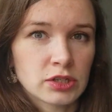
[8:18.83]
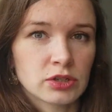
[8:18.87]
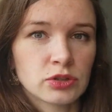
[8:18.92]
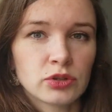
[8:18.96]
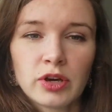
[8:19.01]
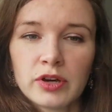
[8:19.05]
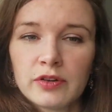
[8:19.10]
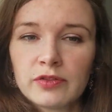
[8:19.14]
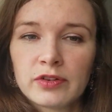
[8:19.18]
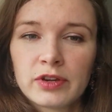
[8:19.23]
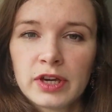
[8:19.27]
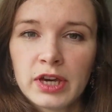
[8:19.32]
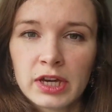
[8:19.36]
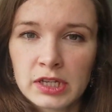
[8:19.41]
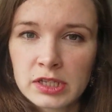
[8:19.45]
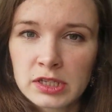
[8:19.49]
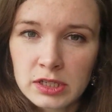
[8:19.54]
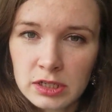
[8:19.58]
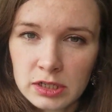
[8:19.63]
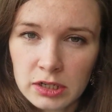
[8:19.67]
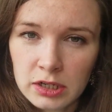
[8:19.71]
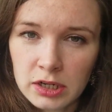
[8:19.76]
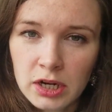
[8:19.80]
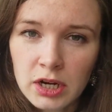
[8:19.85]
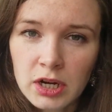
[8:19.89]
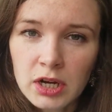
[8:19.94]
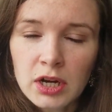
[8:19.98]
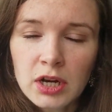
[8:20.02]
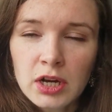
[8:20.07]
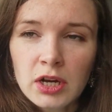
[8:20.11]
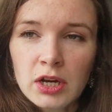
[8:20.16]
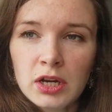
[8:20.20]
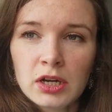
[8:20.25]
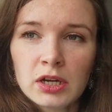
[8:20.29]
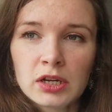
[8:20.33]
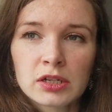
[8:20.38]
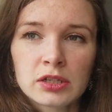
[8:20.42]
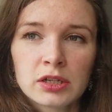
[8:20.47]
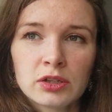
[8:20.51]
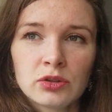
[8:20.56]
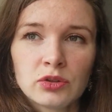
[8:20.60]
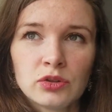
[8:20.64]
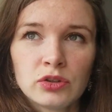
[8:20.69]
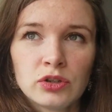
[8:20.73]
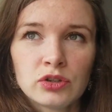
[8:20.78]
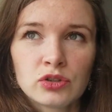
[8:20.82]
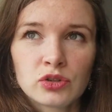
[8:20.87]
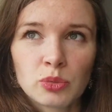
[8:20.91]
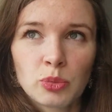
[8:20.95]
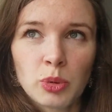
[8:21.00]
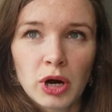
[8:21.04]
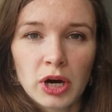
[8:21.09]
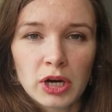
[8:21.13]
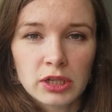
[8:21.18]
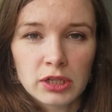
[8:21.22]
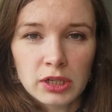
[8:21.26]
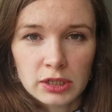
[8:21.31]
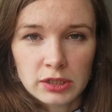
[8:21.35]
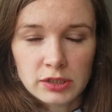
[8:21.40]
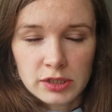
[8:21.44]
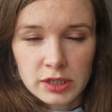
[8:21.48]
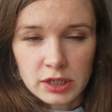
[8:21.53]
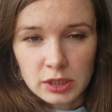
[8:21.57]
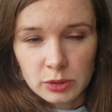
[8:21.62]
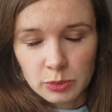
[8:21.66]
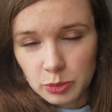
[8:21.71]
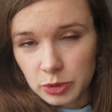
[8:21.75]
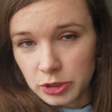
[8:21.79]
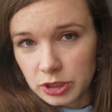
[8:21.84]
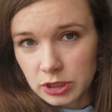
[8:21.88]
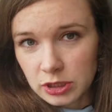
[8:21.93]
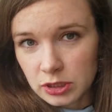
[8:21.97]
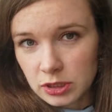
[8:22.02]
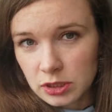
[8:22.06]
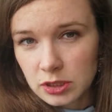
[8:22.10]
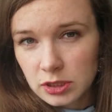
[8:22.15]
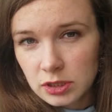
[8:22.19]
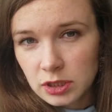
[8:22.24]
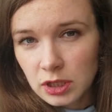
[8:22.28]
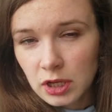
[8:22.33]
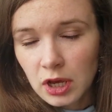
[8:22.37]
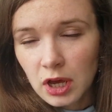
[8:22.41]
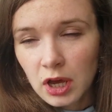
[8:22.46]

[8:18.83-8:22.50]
You have cancer and then you need to buy like 10 pills.